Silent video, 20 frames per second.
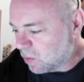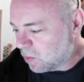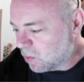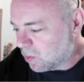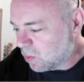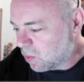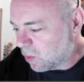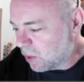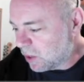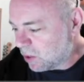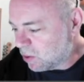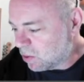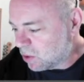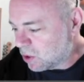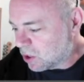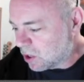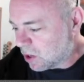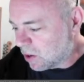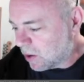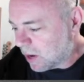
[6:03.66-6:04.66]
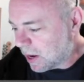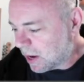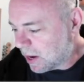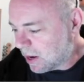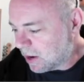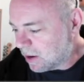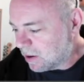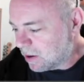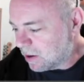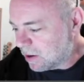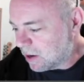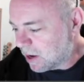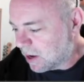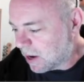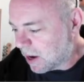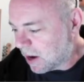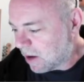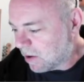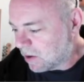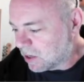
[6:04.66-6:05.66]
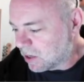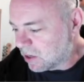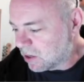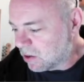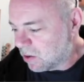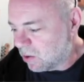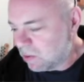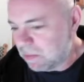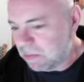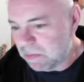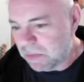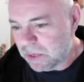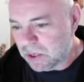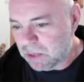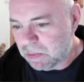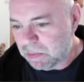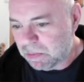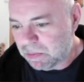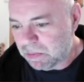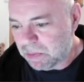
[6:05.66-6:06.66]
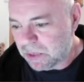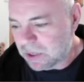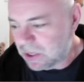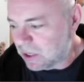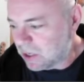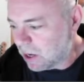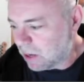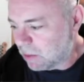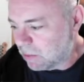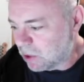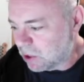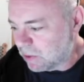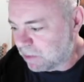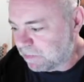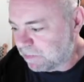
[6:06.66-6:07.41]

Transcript: We also had a character called Misperception.